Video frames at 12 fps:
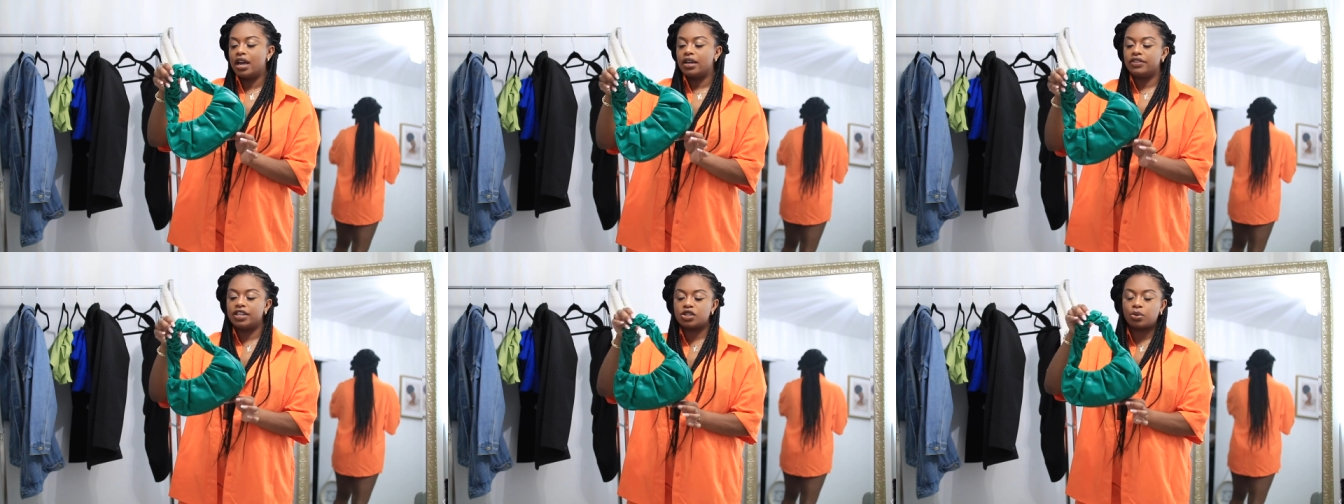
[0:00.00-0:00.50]

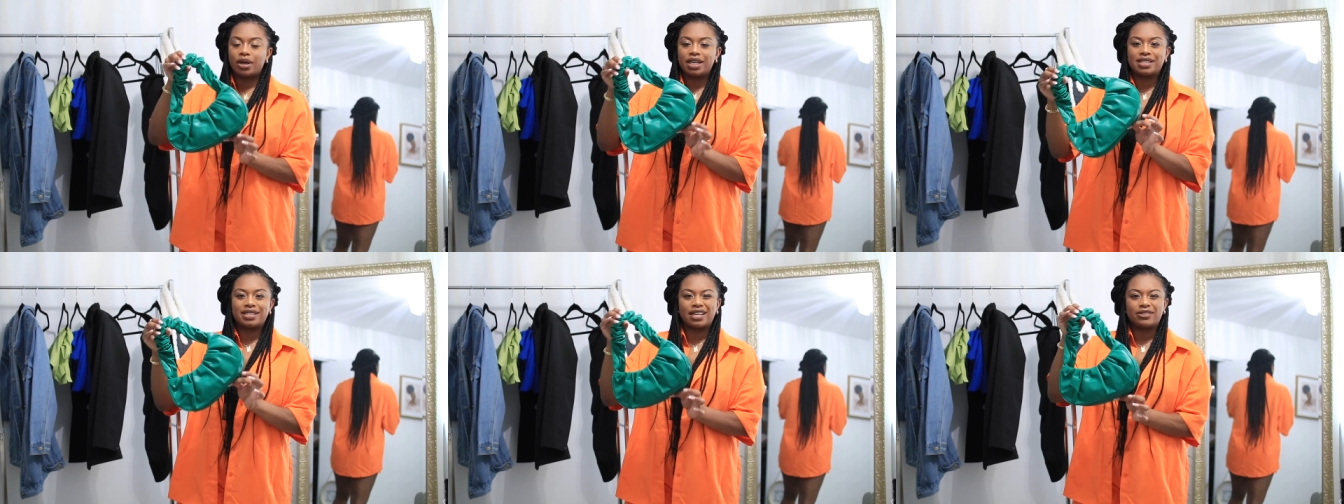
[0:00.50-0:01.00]
This one
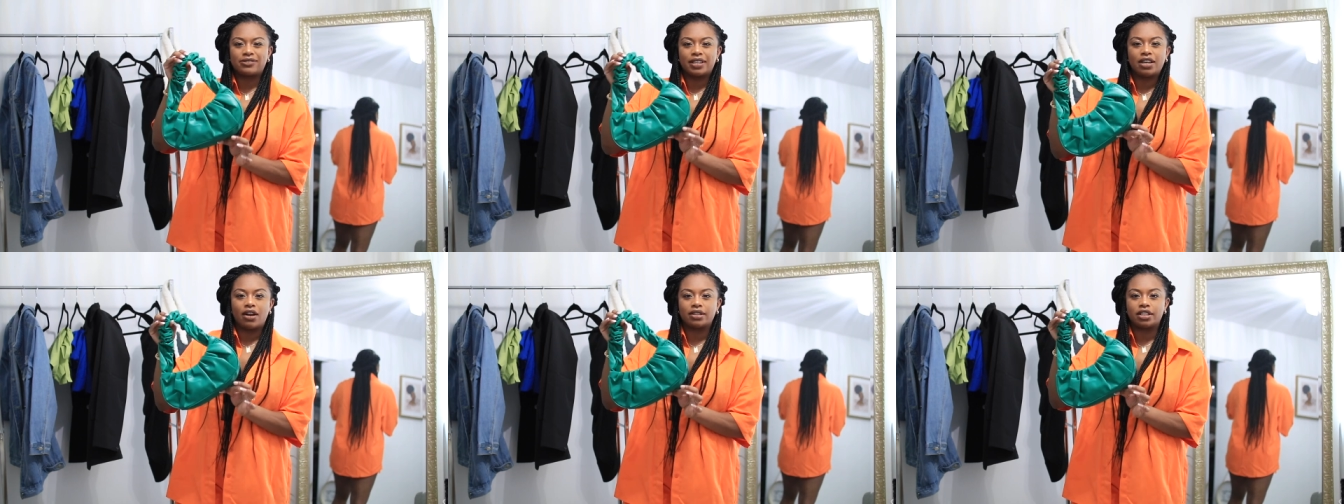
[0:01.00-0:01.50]
is definitely
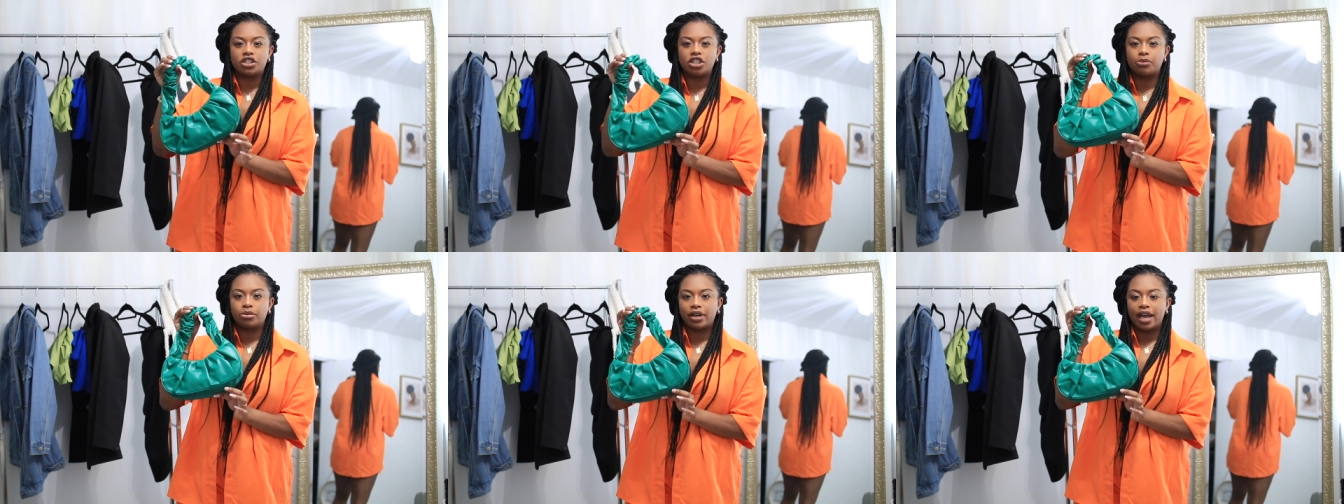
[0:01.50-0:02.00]
on the
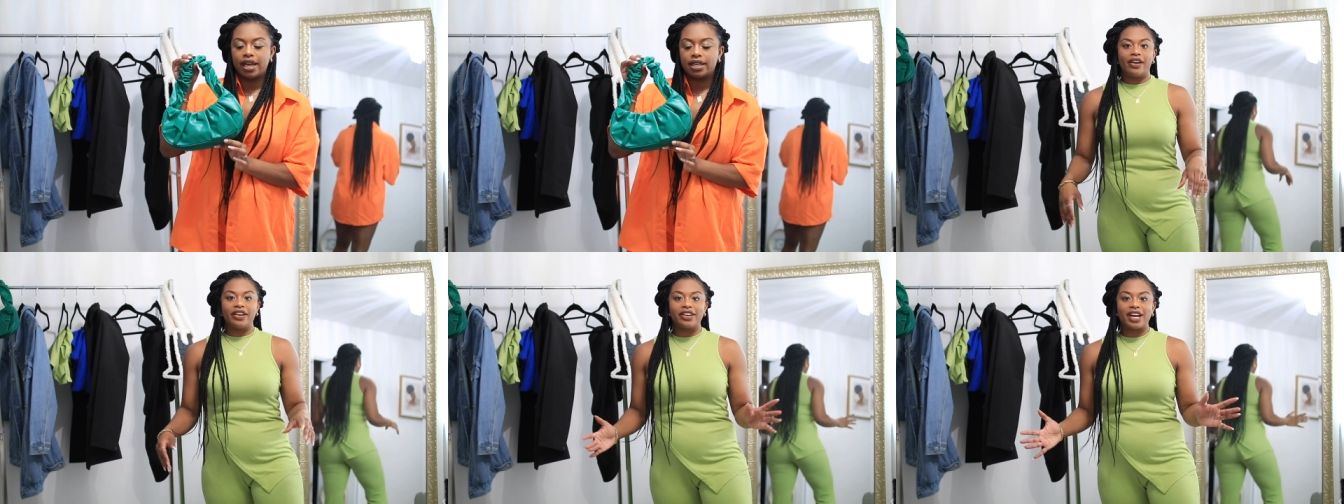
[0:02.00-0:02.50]
cheaper end.
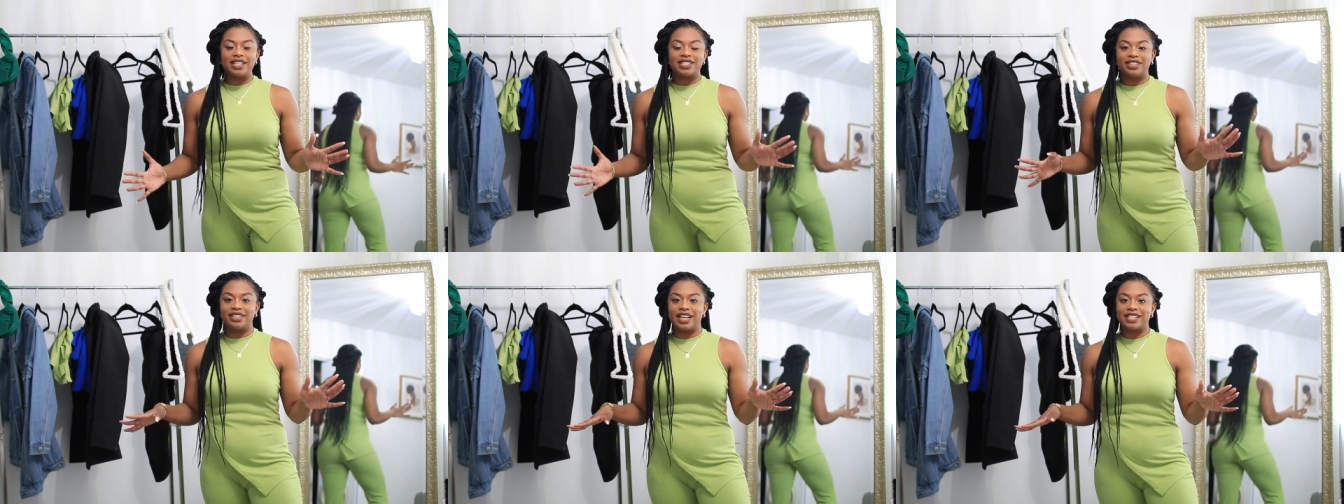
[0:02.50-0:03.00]
All right, you guys,
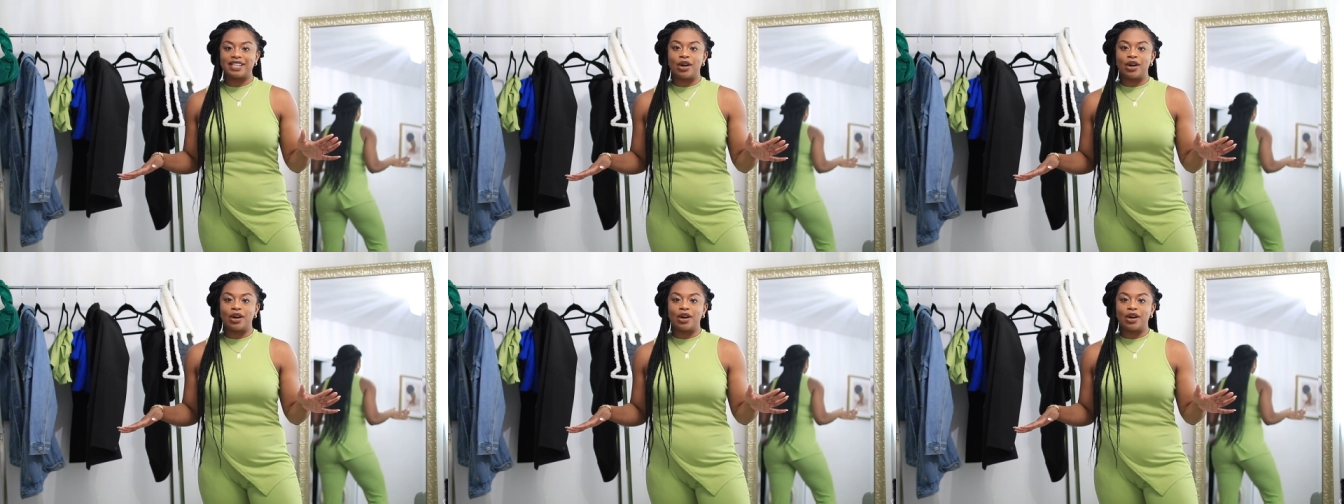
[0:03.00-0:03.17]
so the next